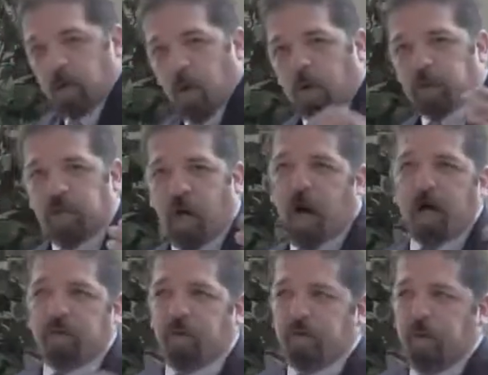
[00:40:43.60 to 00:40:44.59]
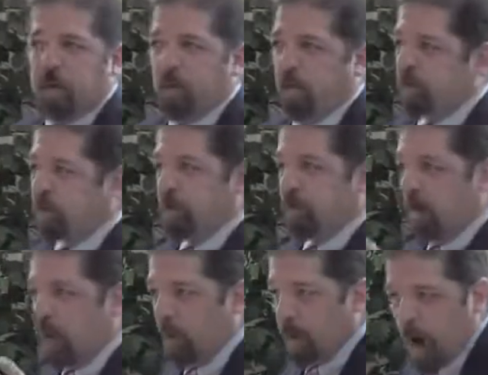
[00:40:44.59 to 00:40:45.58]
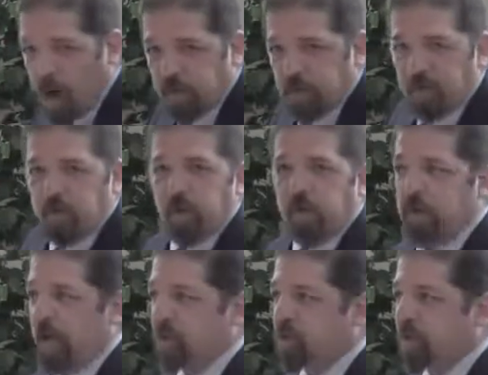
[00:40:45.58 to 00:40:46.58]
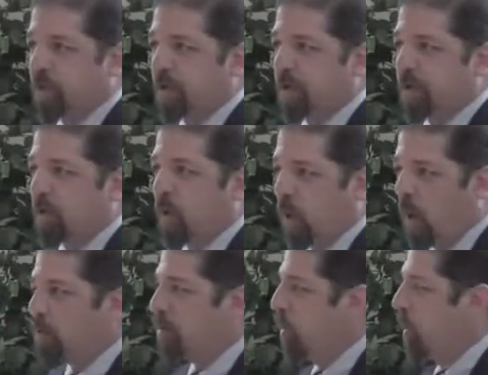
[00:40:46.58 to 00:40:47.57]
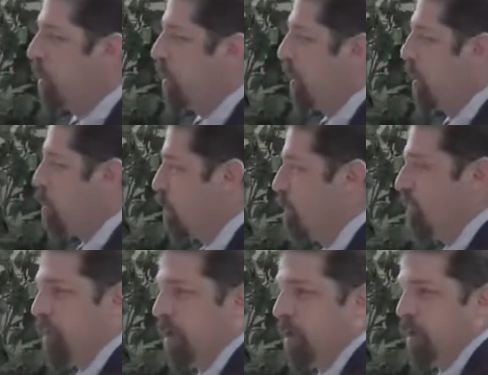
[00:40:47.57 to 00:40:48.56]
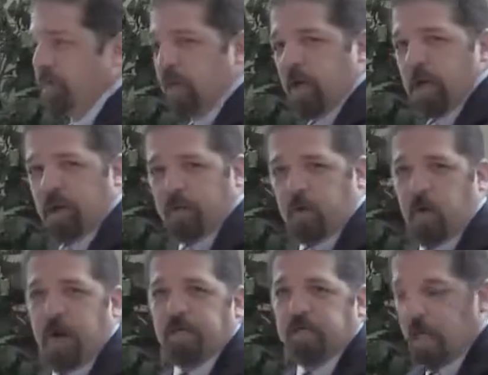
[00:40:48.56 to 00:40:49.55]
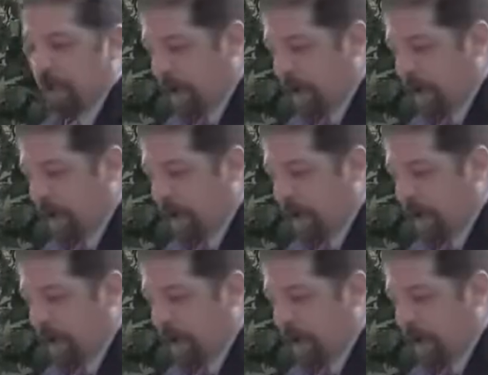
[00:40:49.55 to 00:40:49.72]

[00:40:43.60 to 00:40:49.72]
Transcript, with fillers: of course, the author of Hebrews isn't the only author of the New Testament who quotes the Old in proof of the divinity of Christ.